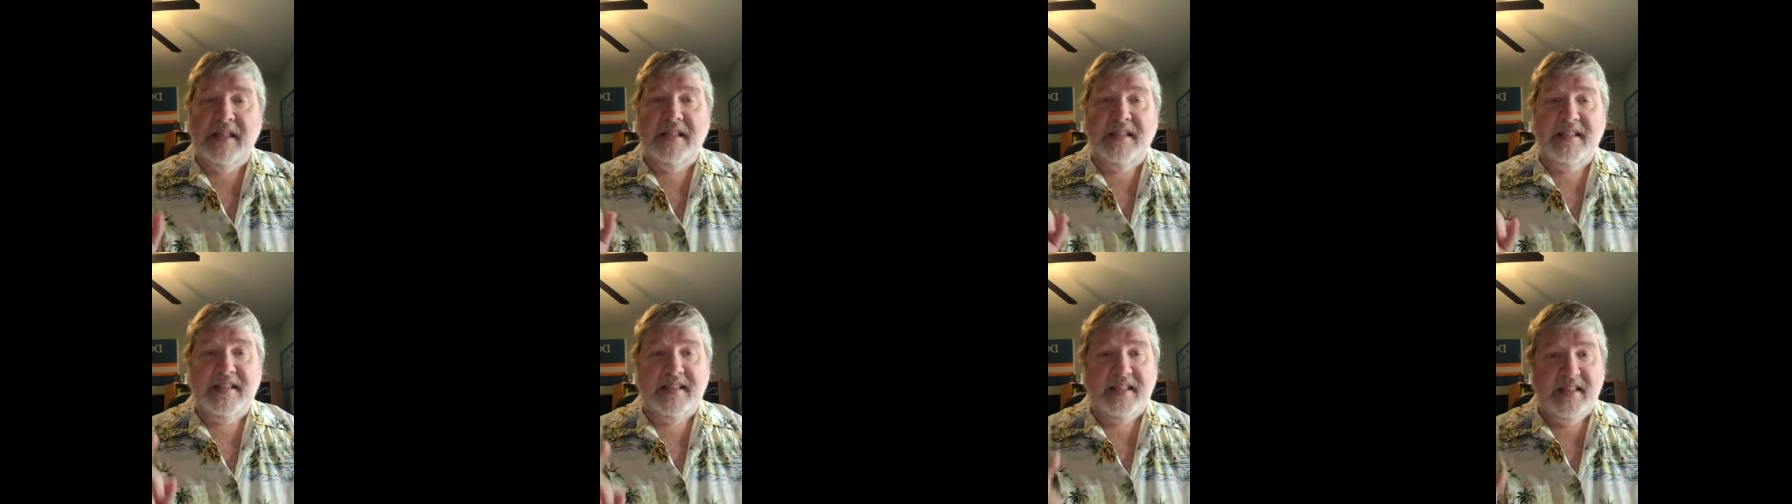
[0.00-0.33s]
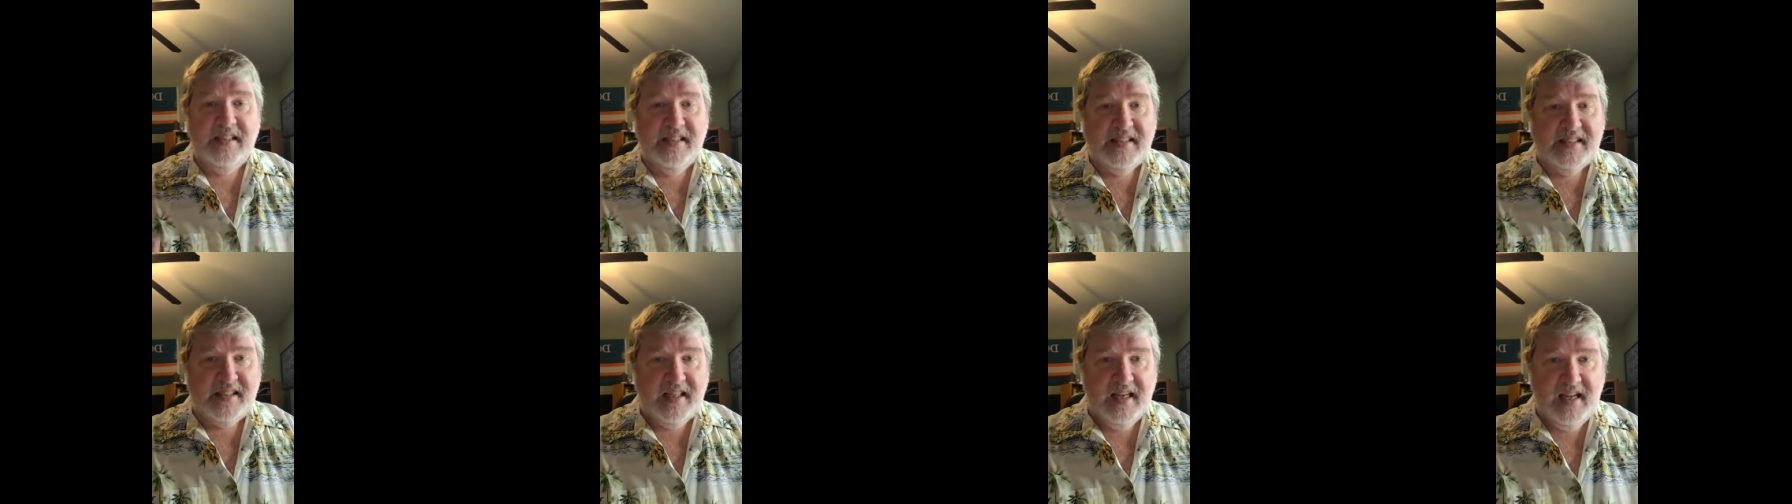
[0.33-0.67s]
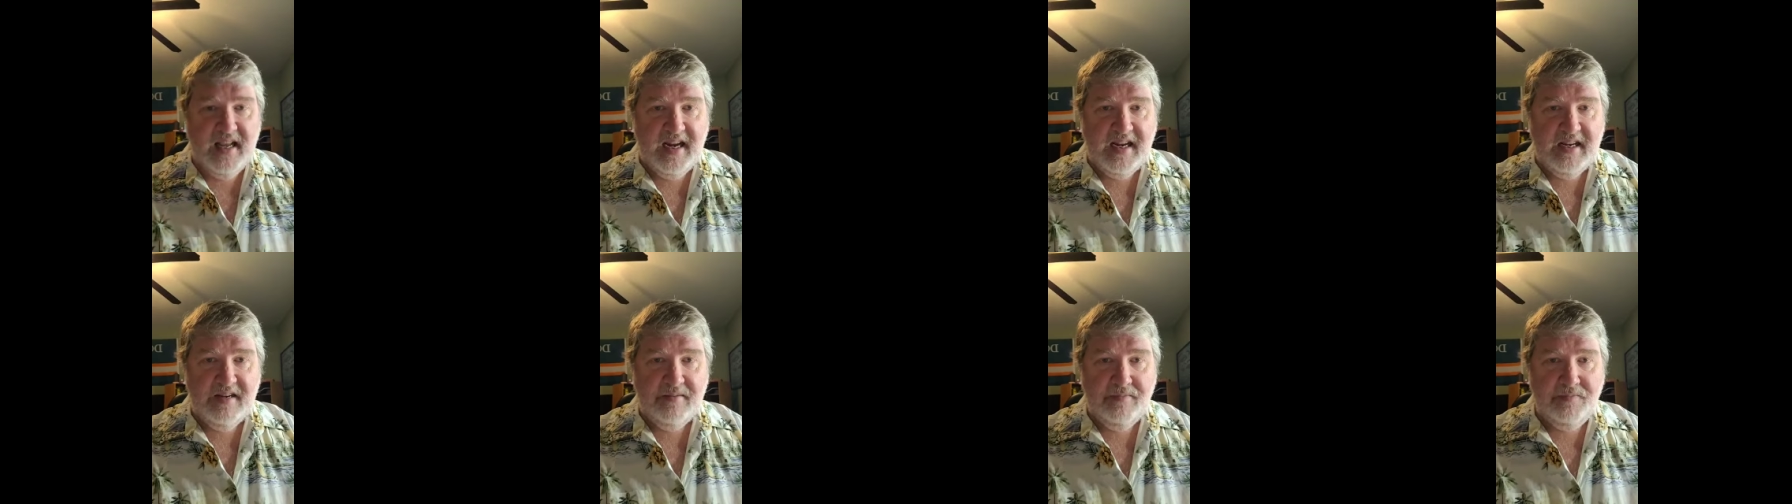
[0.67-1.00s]

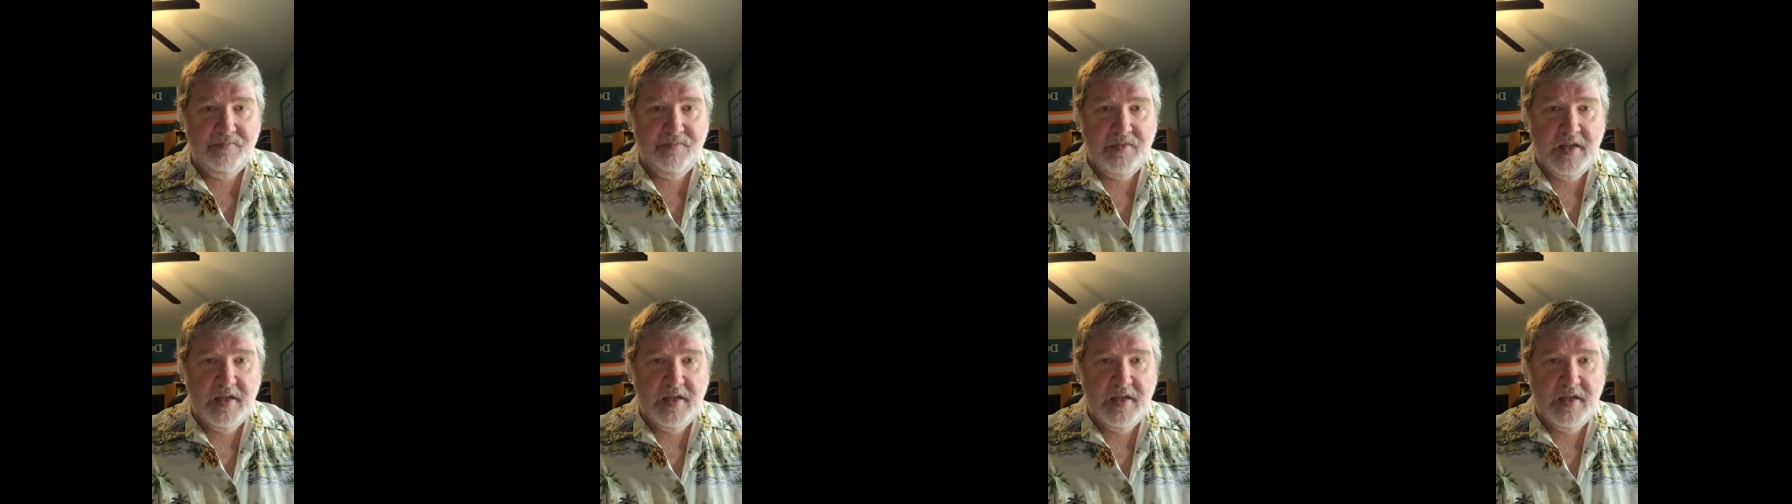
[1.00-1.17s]
salicylate.